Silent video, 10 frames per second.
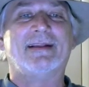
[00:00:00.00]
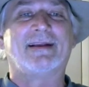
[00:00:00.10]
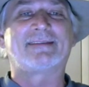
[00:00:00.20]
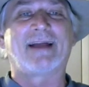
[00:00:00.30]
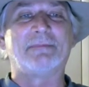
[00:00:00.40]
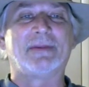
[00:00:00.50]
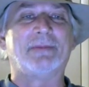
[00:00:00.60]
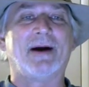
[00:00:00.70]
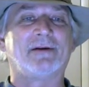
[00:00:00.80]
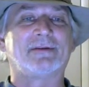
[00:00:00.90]
excitement
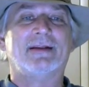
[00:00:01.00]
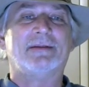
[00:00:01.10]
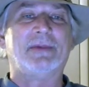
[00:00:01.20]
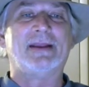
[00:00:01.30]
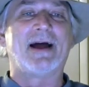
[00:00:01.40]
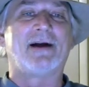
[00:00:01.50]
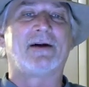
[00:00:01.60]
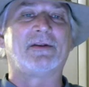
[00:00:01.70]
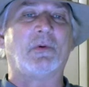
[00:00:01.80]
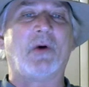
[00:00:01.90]
about being out
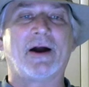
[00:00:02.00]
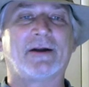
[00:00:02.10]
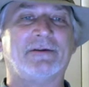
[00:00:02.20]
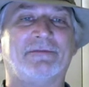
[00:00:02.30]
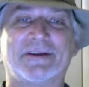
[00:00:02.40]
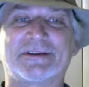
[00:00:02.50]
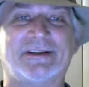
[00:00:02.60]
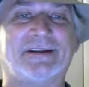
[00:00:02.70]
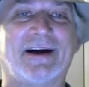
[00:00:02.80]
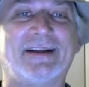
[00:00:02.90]
on the water and
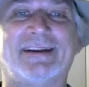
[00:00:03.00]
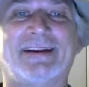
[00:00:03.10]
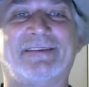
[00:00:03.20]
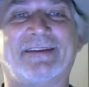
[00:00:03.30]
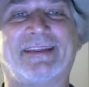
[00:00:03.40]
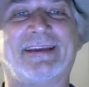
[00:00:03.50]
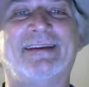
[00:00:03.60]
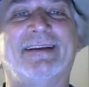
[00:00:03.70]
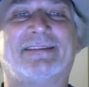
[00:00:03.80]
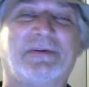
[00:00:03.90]
fishing and hunting and
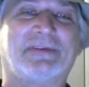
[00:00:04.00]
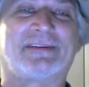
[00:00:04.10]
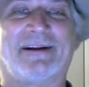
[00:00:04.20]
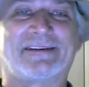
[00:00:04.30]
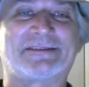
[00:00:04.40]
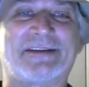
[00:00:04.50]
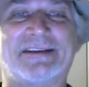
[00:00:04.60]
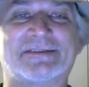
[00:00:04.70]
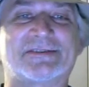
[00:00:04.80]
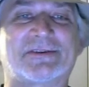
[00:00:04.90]
everything. So we started
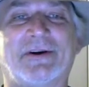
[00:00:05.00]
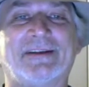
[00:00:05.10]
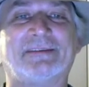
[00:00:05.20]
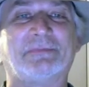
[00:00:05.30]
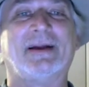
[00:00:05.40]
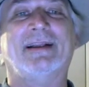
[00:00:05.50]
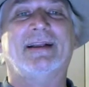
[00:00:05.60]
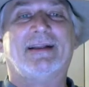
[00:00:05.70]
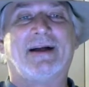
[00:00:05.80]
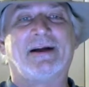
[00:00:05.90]
exchanging stories, but
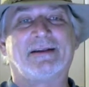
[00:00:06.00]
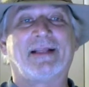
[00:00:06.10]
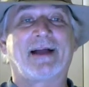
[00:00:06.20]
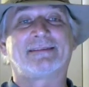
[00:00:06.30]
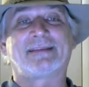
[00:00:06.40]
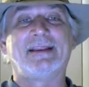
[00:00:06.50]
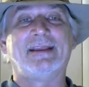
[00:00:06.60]
like I said,